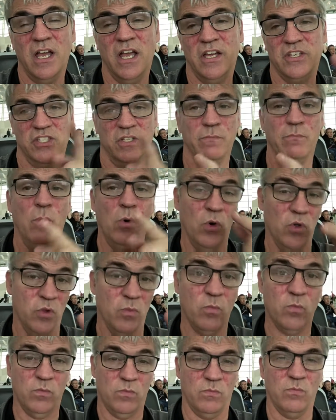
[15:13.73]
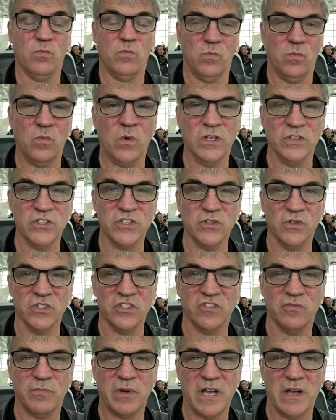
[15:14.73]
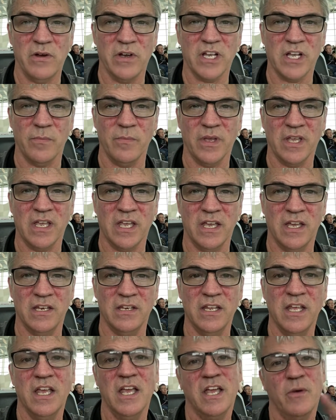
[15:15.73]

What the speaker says: Is there more than one source of power coming in?